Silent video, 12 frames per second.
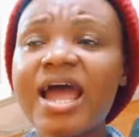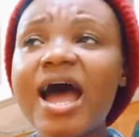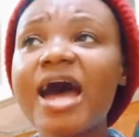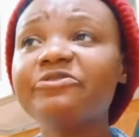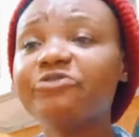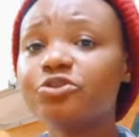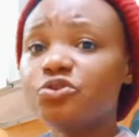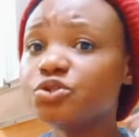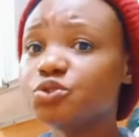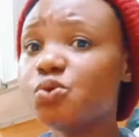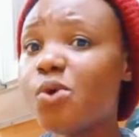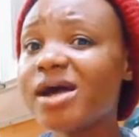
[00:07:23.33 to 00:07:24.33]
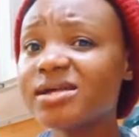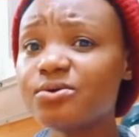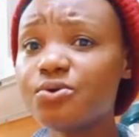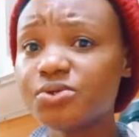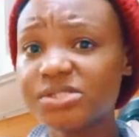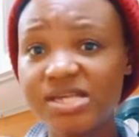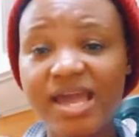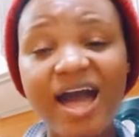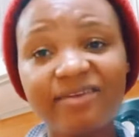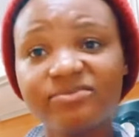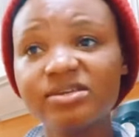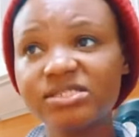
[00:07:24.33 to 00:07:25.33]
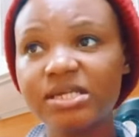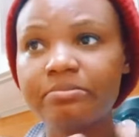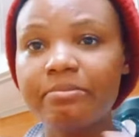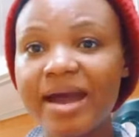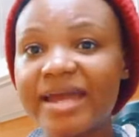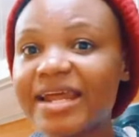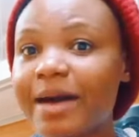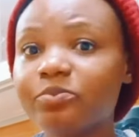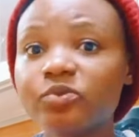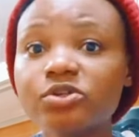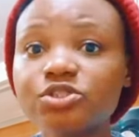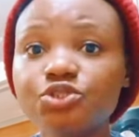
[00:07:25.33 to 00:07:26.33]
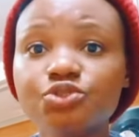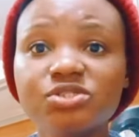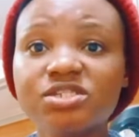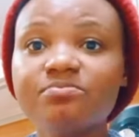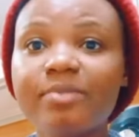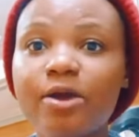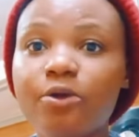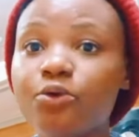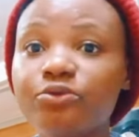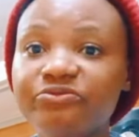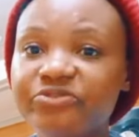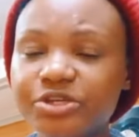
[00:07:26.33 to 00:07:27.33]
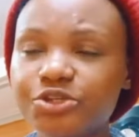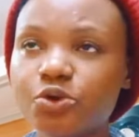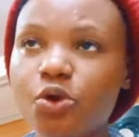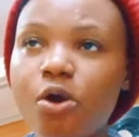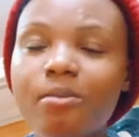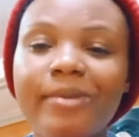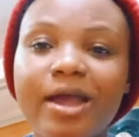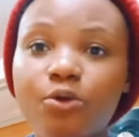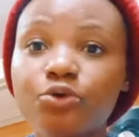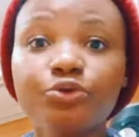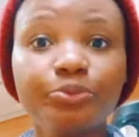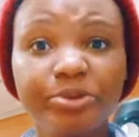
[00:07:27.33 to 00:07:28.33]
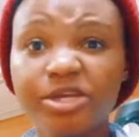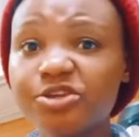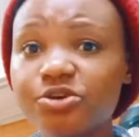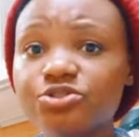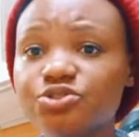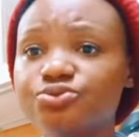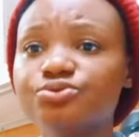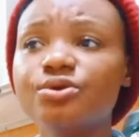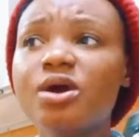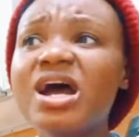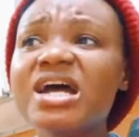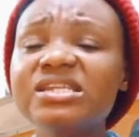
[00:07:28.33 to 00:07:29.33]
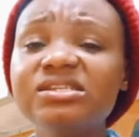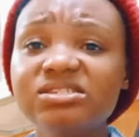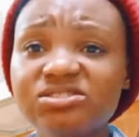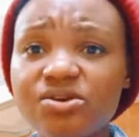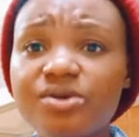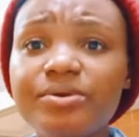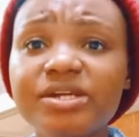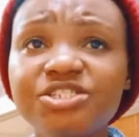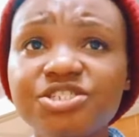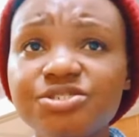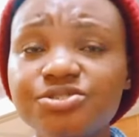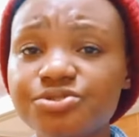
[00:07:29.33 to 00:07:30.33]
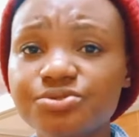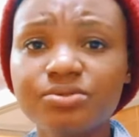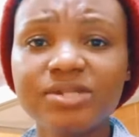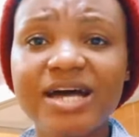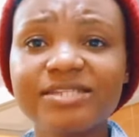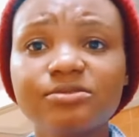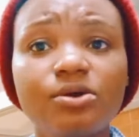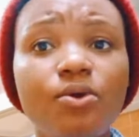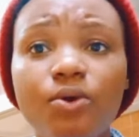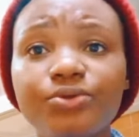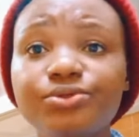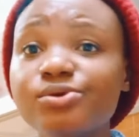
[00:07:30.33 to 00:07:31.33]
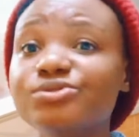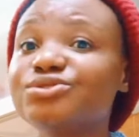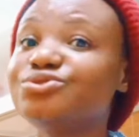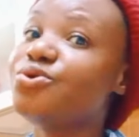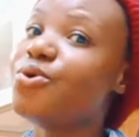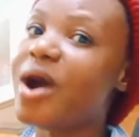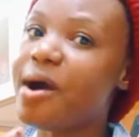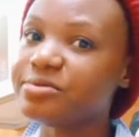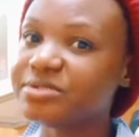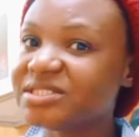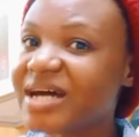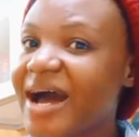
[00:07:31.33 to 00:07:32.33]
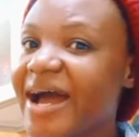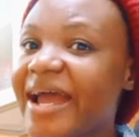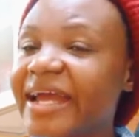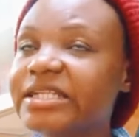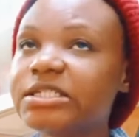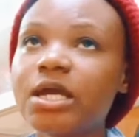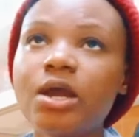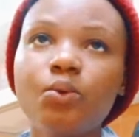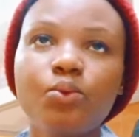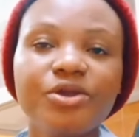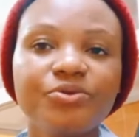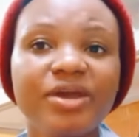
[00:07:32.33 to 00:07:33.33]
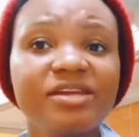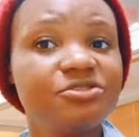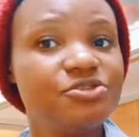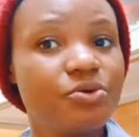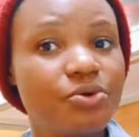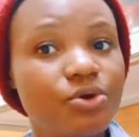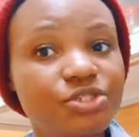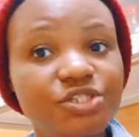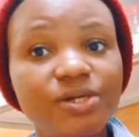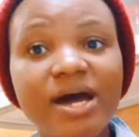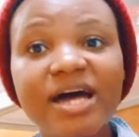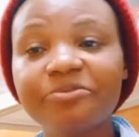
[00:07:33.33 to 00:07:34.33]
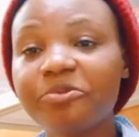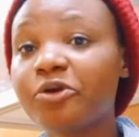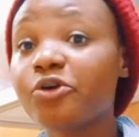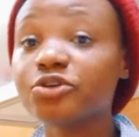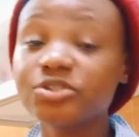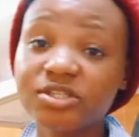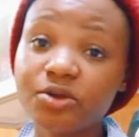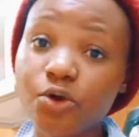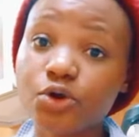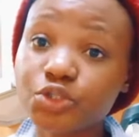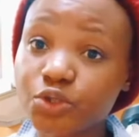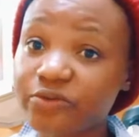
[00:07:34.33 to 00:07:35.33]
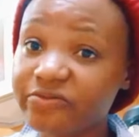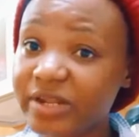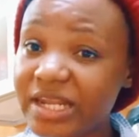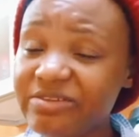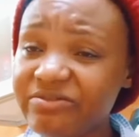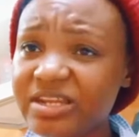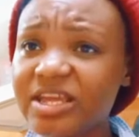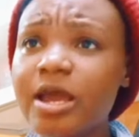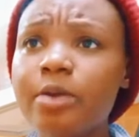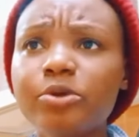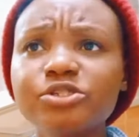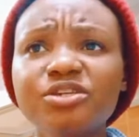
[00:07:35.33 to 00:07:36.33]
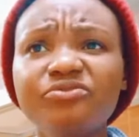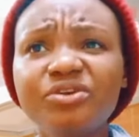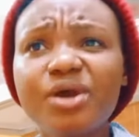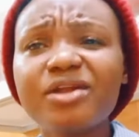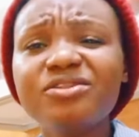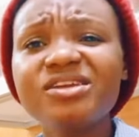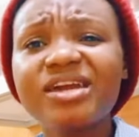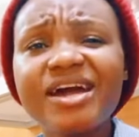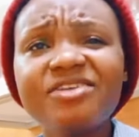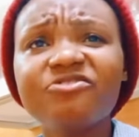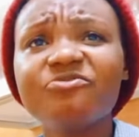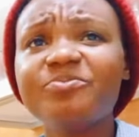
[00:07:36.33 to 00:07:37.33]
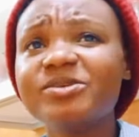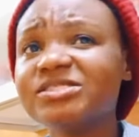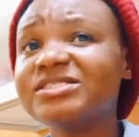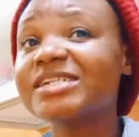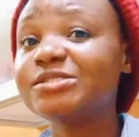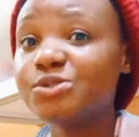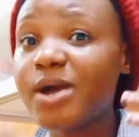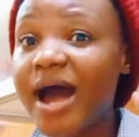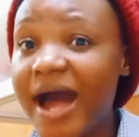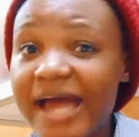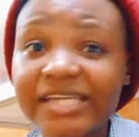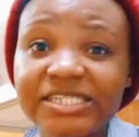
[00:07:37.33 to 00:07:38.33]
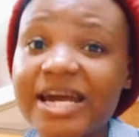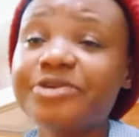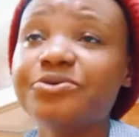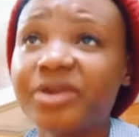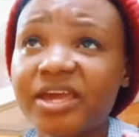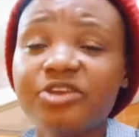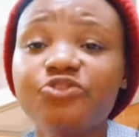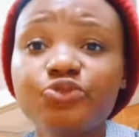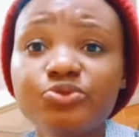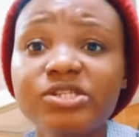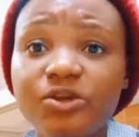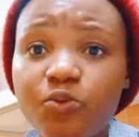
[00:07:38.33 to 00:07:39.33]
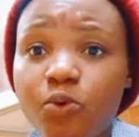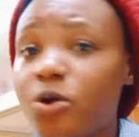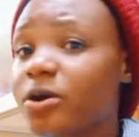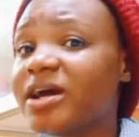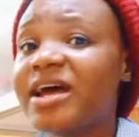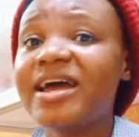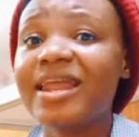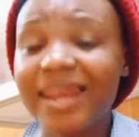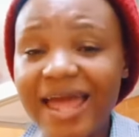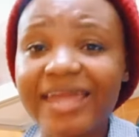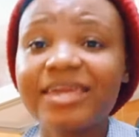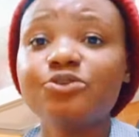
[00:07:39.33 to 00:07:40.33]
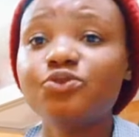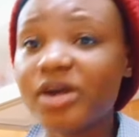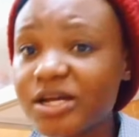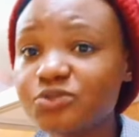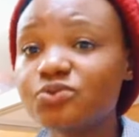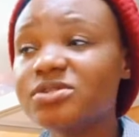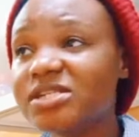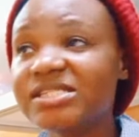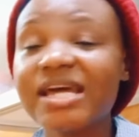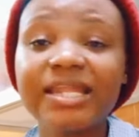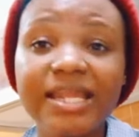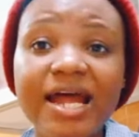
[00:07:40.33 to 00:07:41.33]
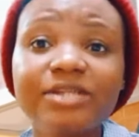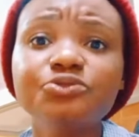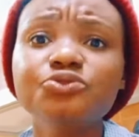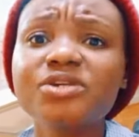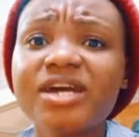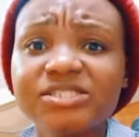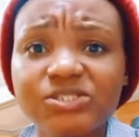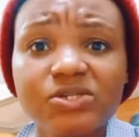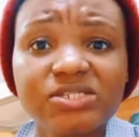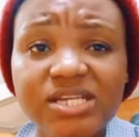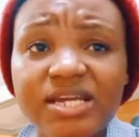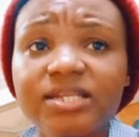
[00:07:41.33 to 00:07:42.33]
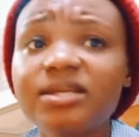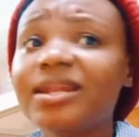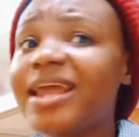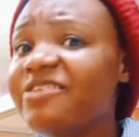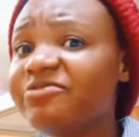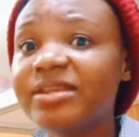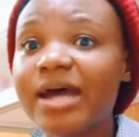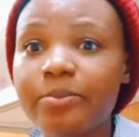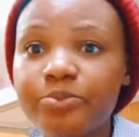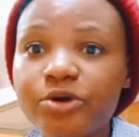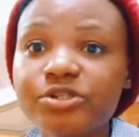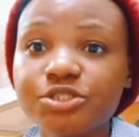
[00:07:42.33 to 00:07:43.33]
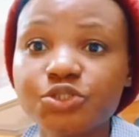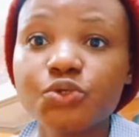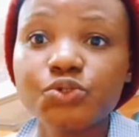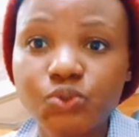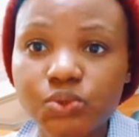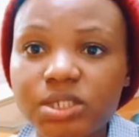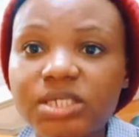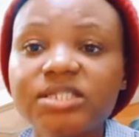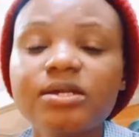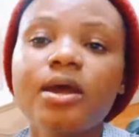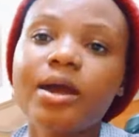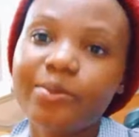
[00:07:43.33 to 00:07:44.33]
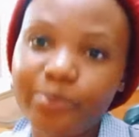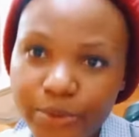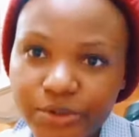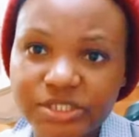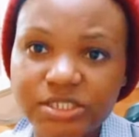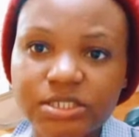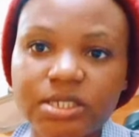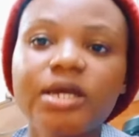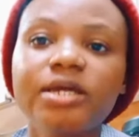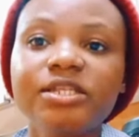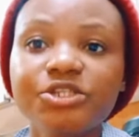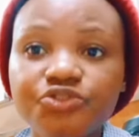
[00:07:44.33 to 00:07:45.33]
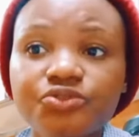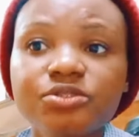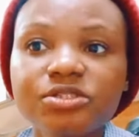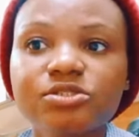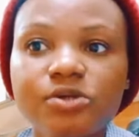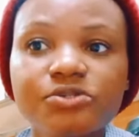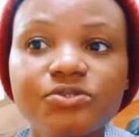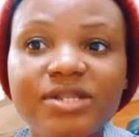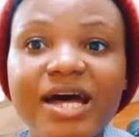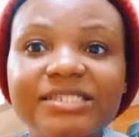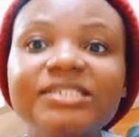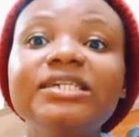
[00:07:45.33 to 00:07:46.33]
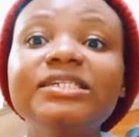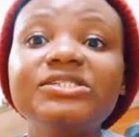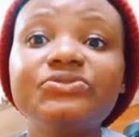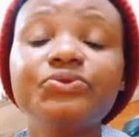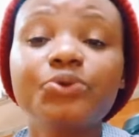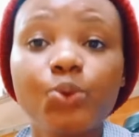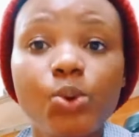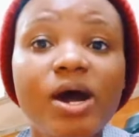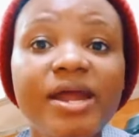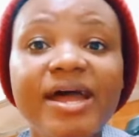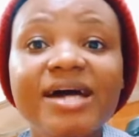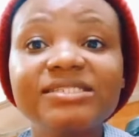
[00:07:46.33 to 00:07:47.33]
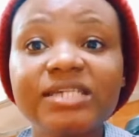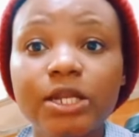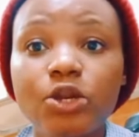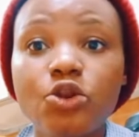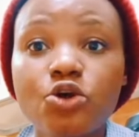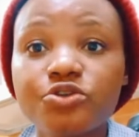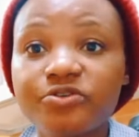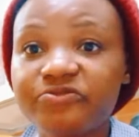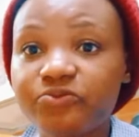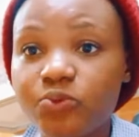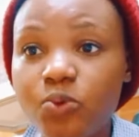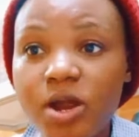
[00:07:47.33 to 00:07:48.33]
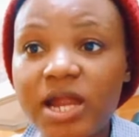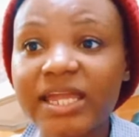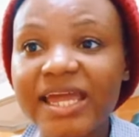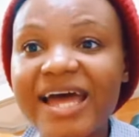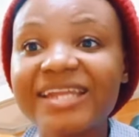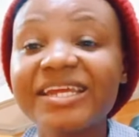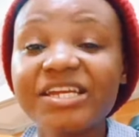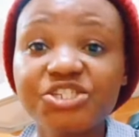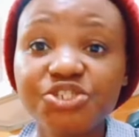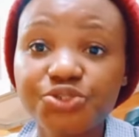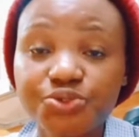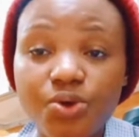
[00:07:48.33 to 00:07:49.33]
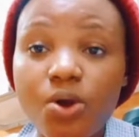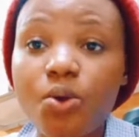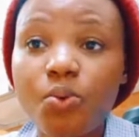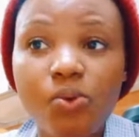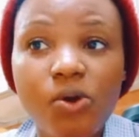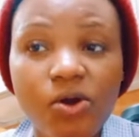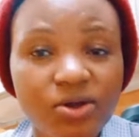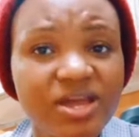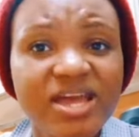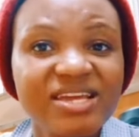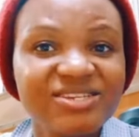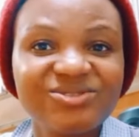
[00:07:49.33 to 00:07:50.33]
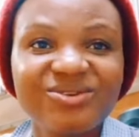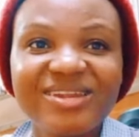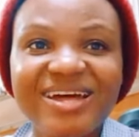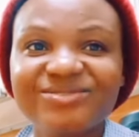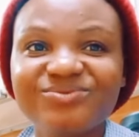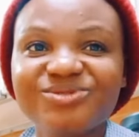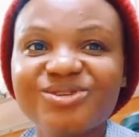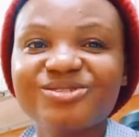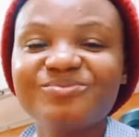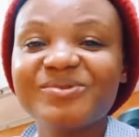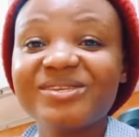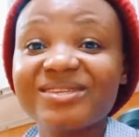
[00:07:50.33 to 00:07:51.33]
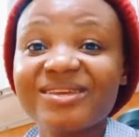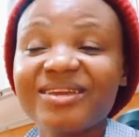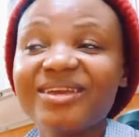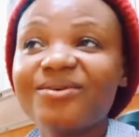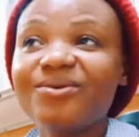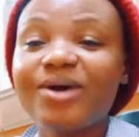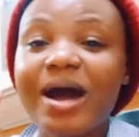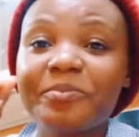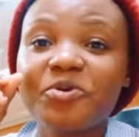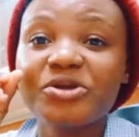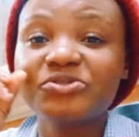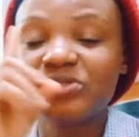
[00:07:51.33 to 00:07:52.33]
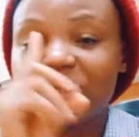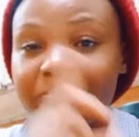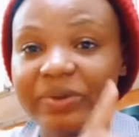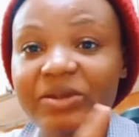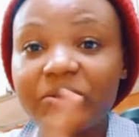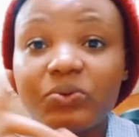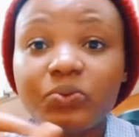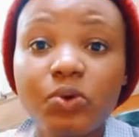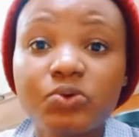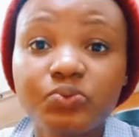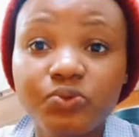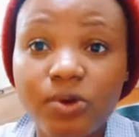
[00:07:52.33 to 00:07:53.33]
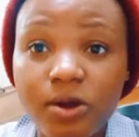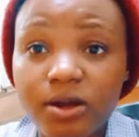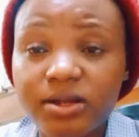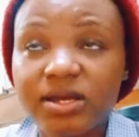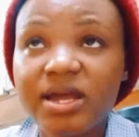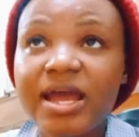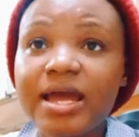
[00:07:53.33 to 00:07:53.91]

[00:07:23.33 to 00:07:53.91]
And for those who are, who still have this in mind, I'm not using my own video or my own opinion to discouraging you that, oh, don't go outside when you end your contract because the cost of living. But if you are the kind of person that you are higher, you can do the work, like you can do this and that, you can sustain it. Life in abroad is so sweet, but the truth is also that it requires a lot of work and a sure work. It's not that you just be saying, oh, I'm going to depend on one work.